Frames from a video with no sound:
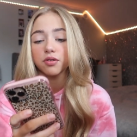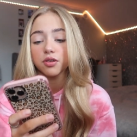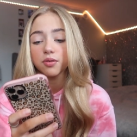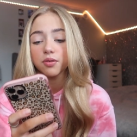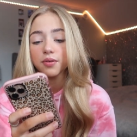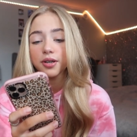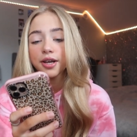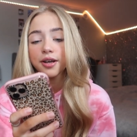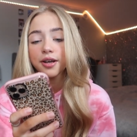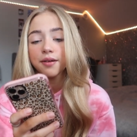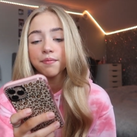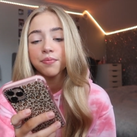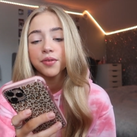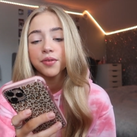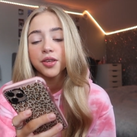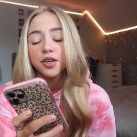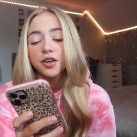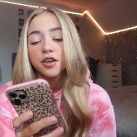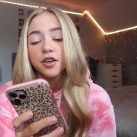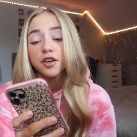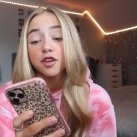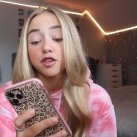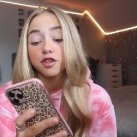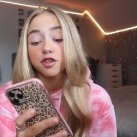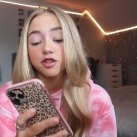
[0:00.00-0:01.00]
doing it.
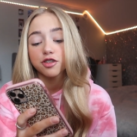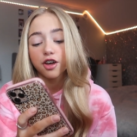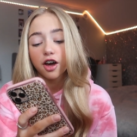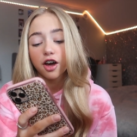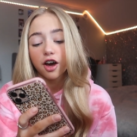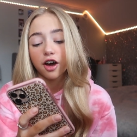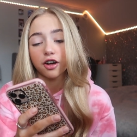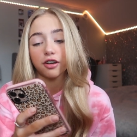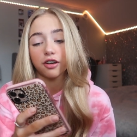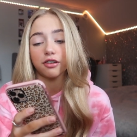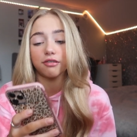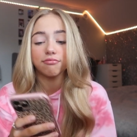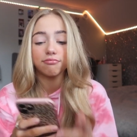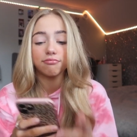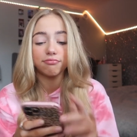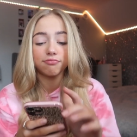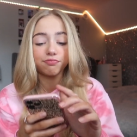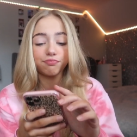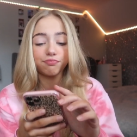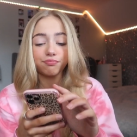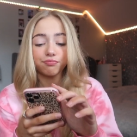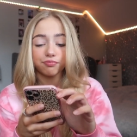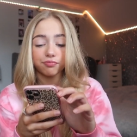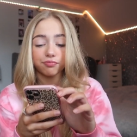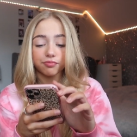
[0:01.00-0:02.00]
So,
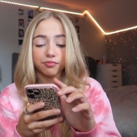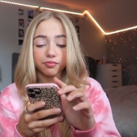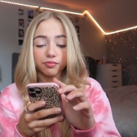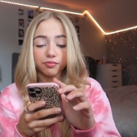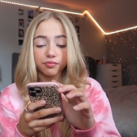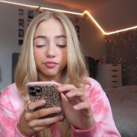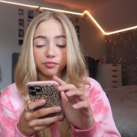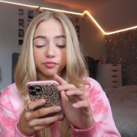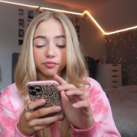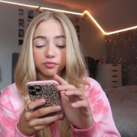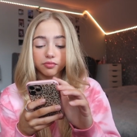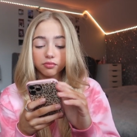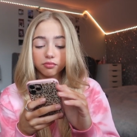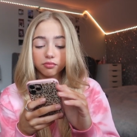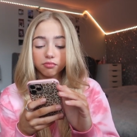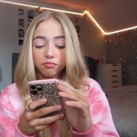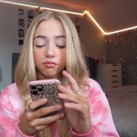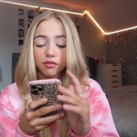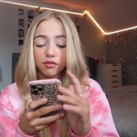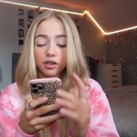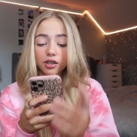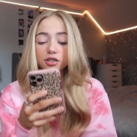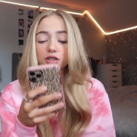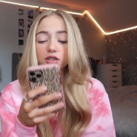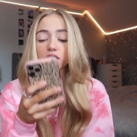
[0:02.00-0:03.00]

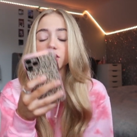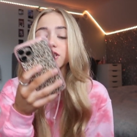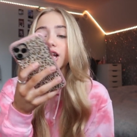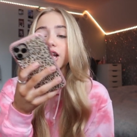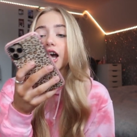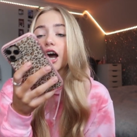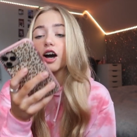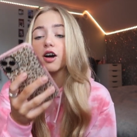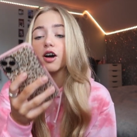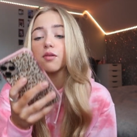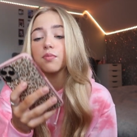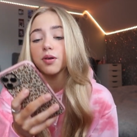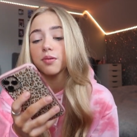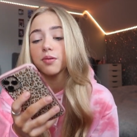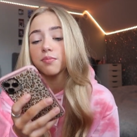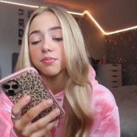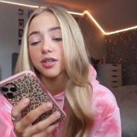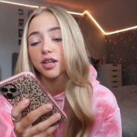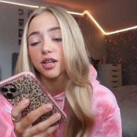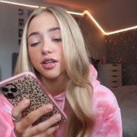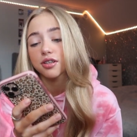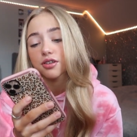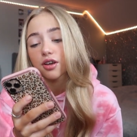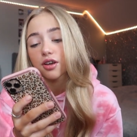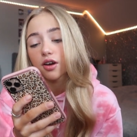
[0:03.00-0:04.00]
let's go to
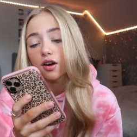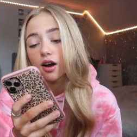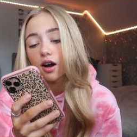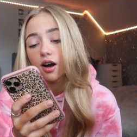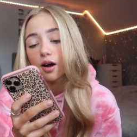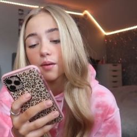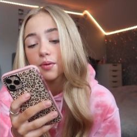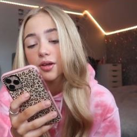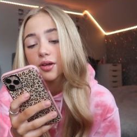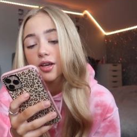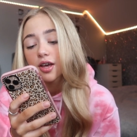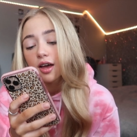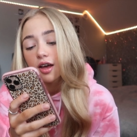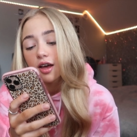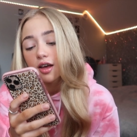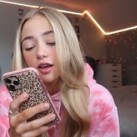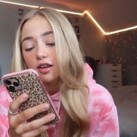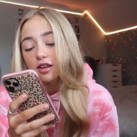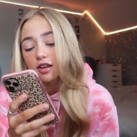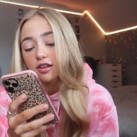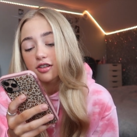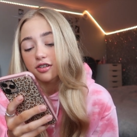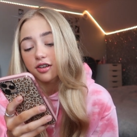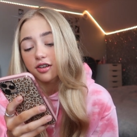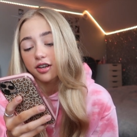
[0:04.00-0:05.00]
albums, let's go up.
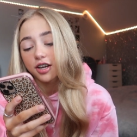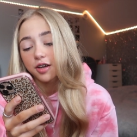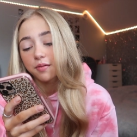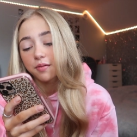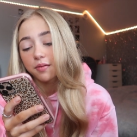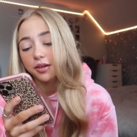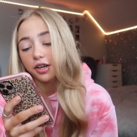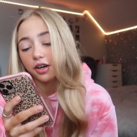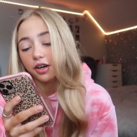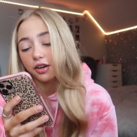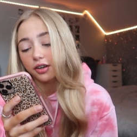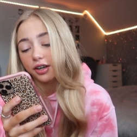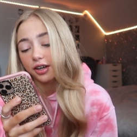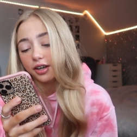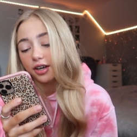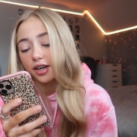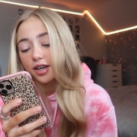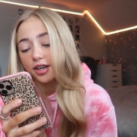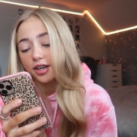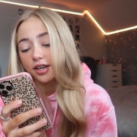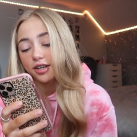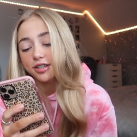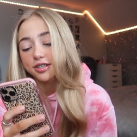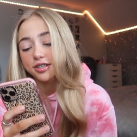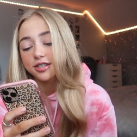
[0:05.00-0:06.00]
So here we go,
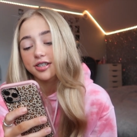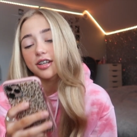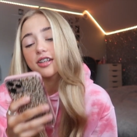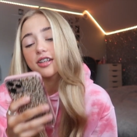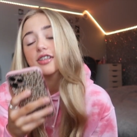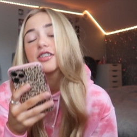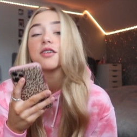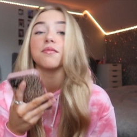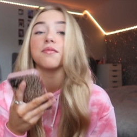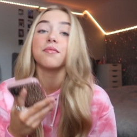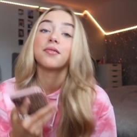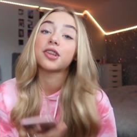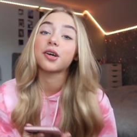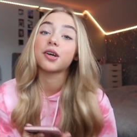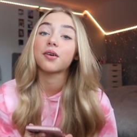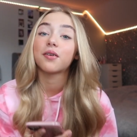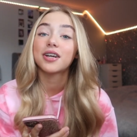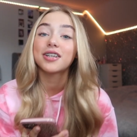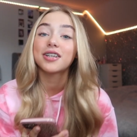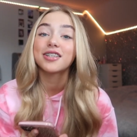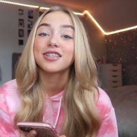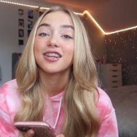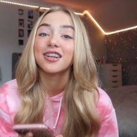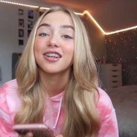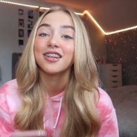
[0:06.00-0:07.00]
here is some of the
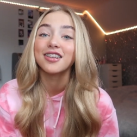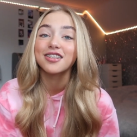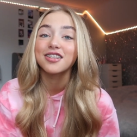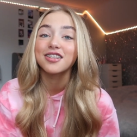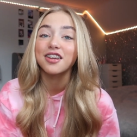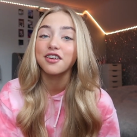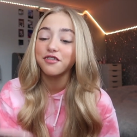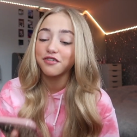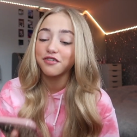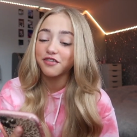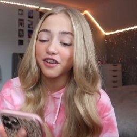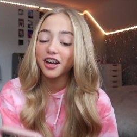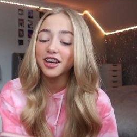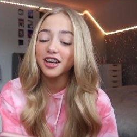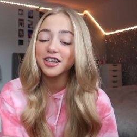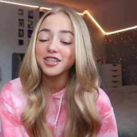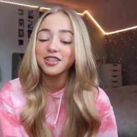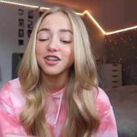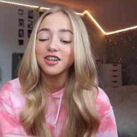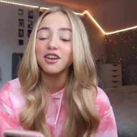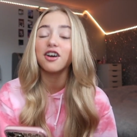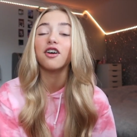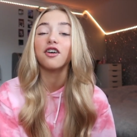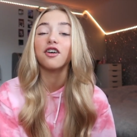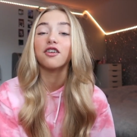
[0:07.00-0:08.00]
questions. So
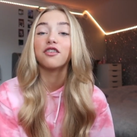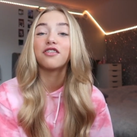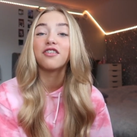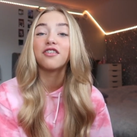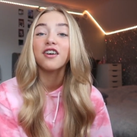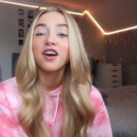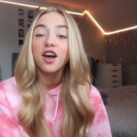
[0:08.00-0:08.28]
first off,